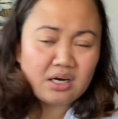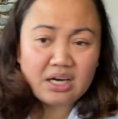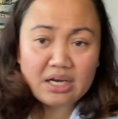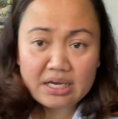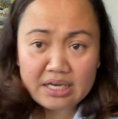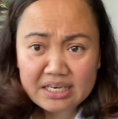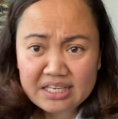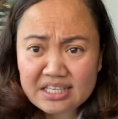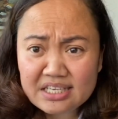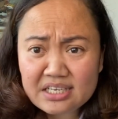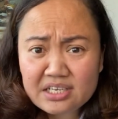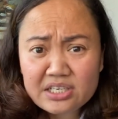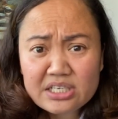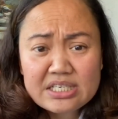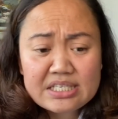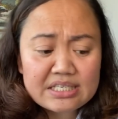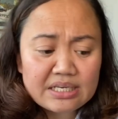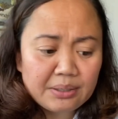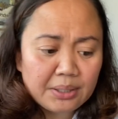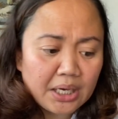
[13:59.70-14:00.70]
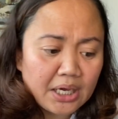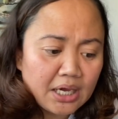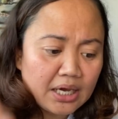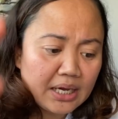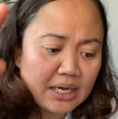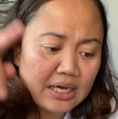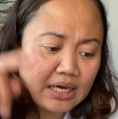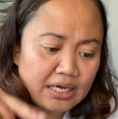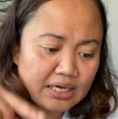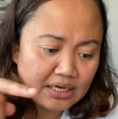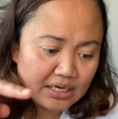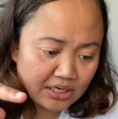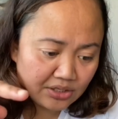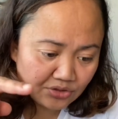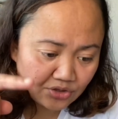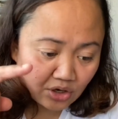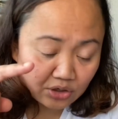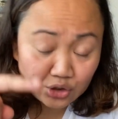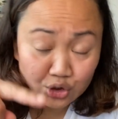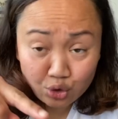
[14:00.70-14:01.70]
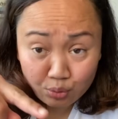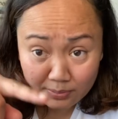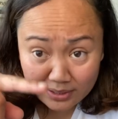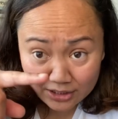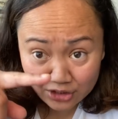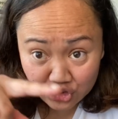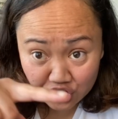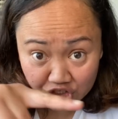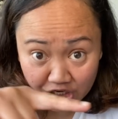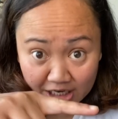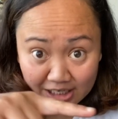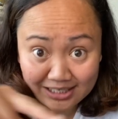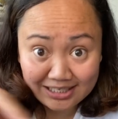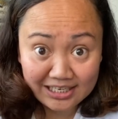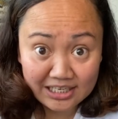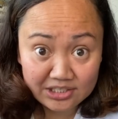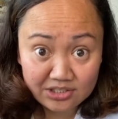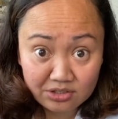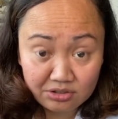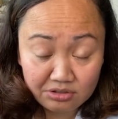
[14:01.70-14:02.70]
There's a document checklist on